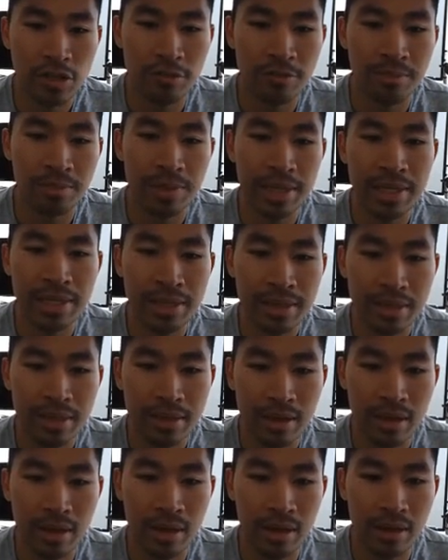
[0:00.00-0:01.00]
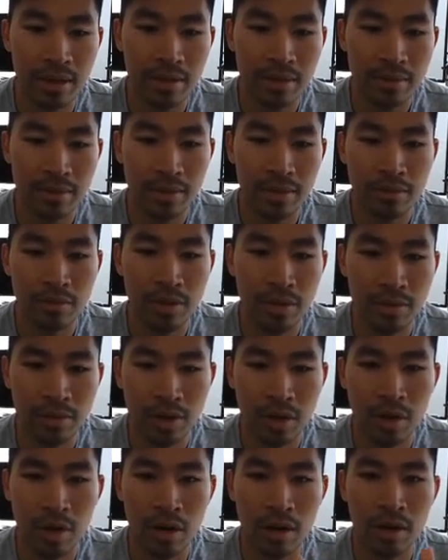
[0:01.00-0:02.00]
of me in front of
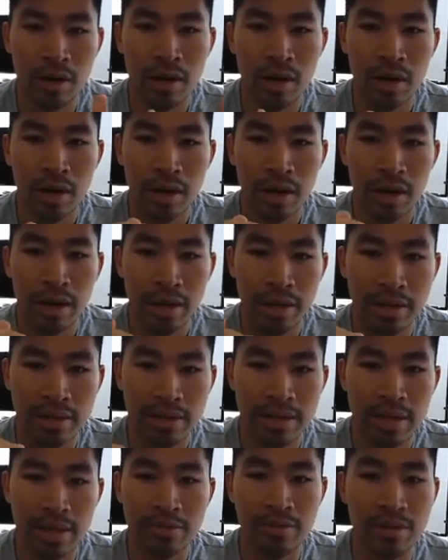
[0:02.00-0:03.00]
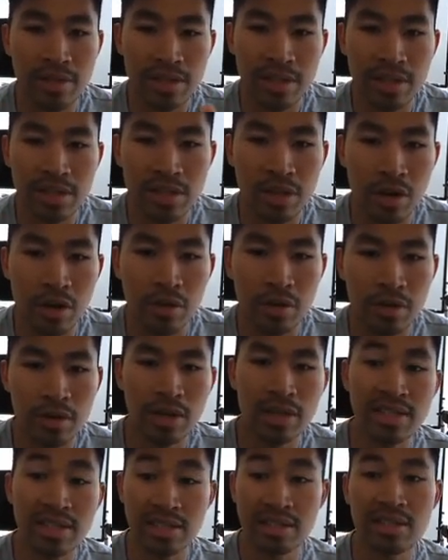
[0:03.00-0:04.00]
the car in San Francisco. You
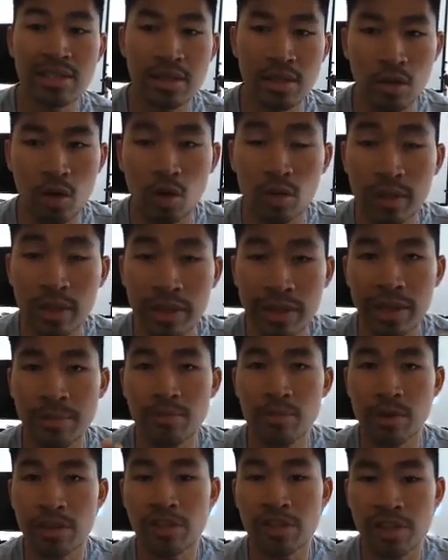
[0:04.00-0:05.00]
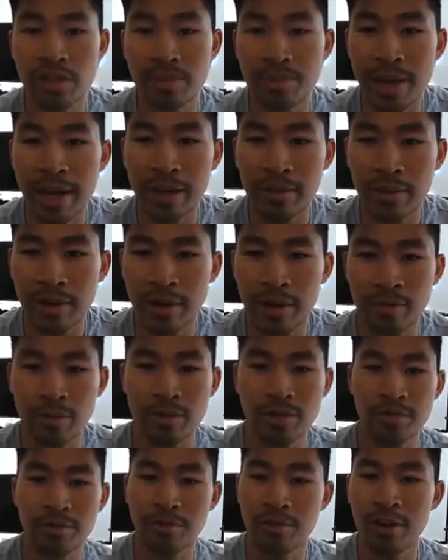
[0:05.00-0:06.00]
guys can see the Golden Gate Bridge in the background with
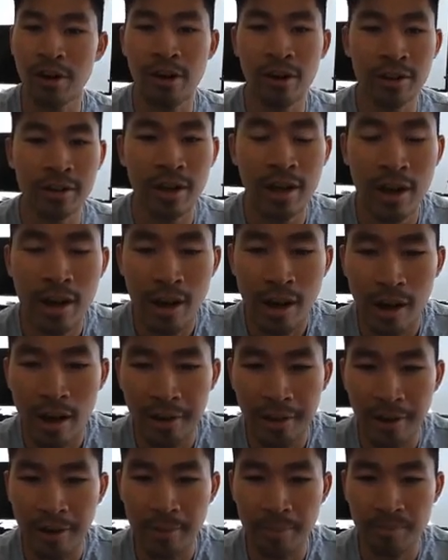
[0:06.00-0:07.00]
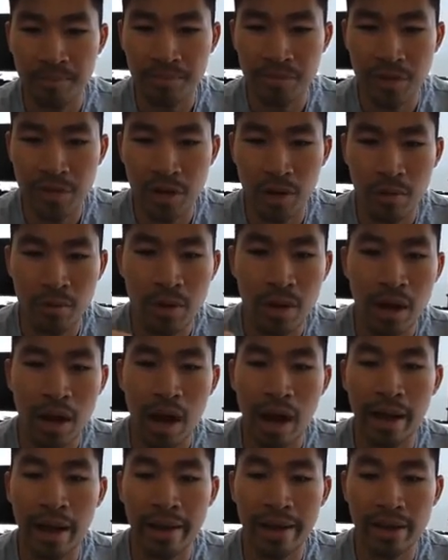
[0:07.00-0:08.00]
the fog. So
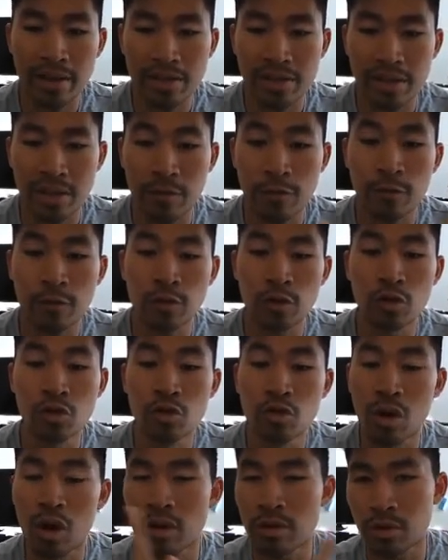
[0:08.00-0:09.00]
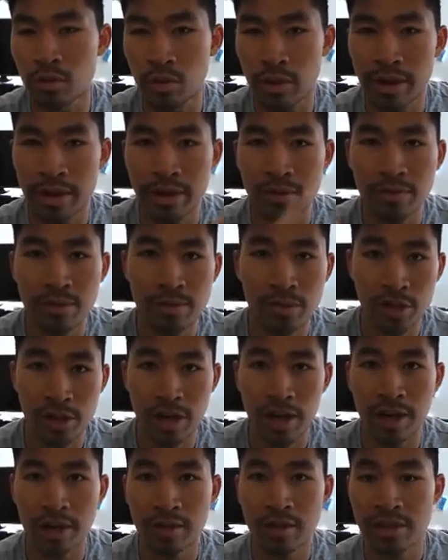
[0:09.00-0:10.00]
I actually flew all the way from
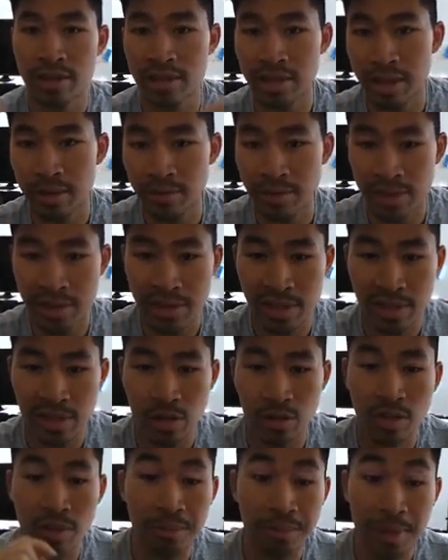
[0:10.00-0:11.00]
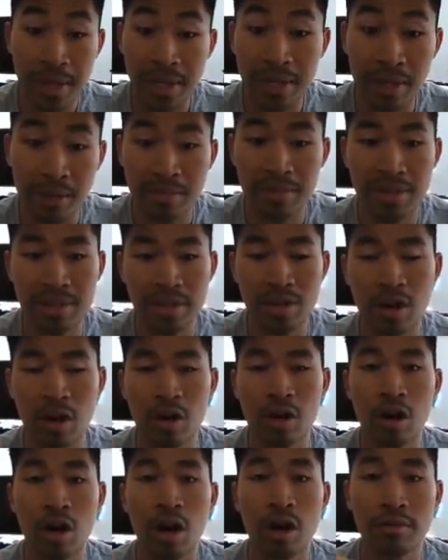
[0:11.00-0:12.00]
Chicago to San Francisco to pick up this
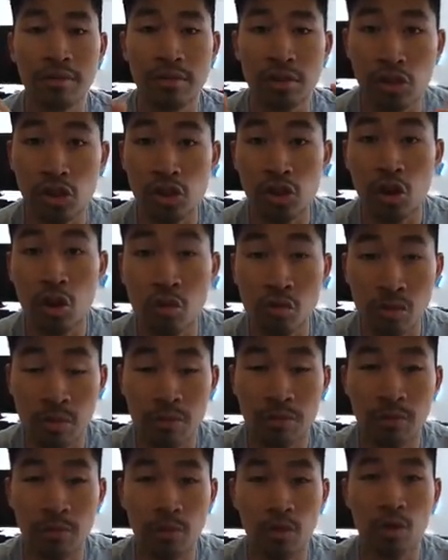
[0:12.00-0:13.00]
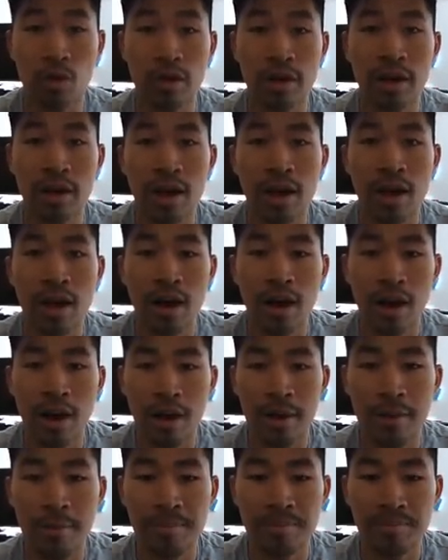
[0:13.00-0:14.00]
car off the showroom floor
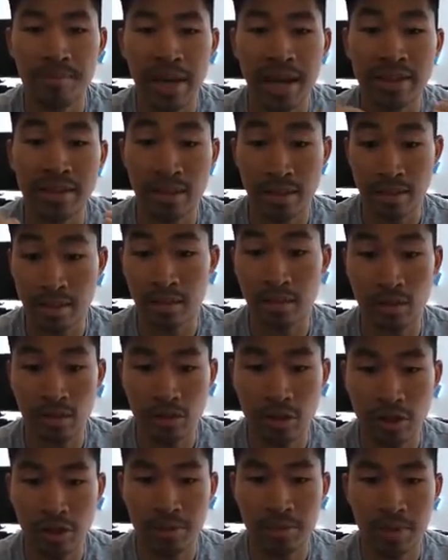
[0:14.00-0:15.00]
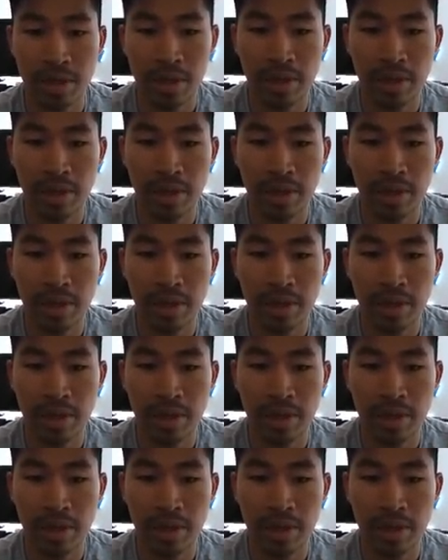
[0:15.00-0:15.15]
at the dealership